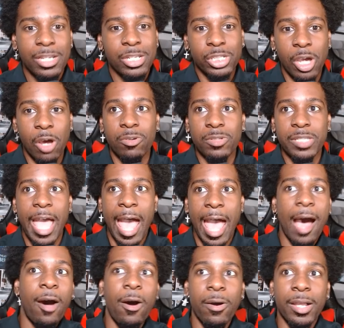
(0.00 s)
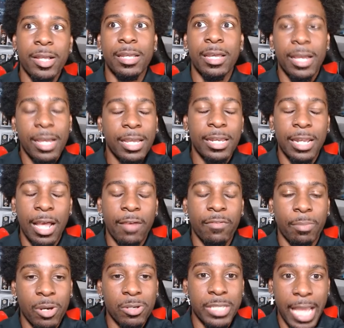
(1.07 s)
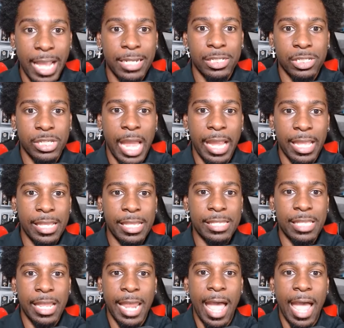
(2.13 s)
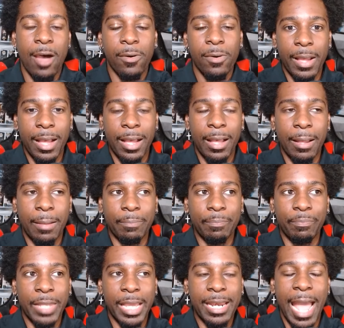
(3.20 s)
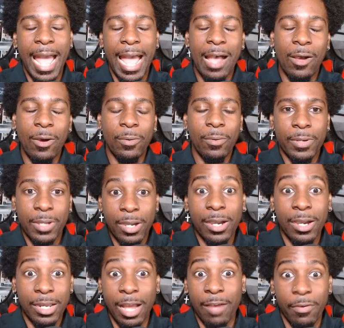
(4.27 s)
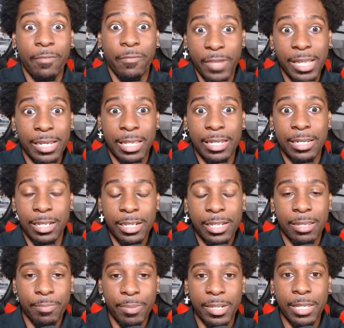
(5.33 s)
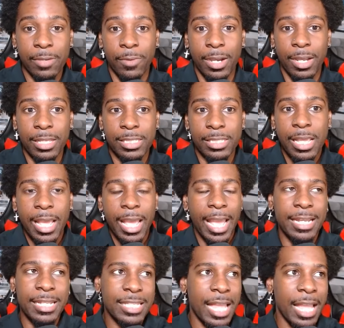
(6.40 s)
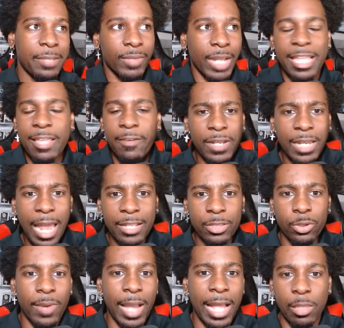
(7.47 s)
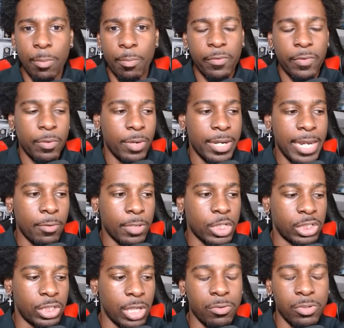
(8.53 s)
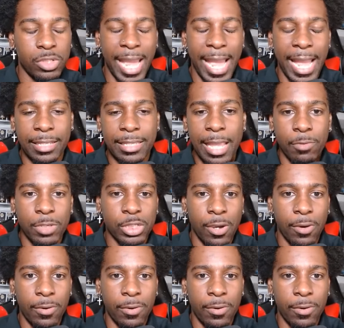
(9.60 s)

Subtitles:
shows how good of a protagonist Jack is and how good of a villain Oogie Boogie was. And it's like, even like throughout the movie, when they would show Jack, they would show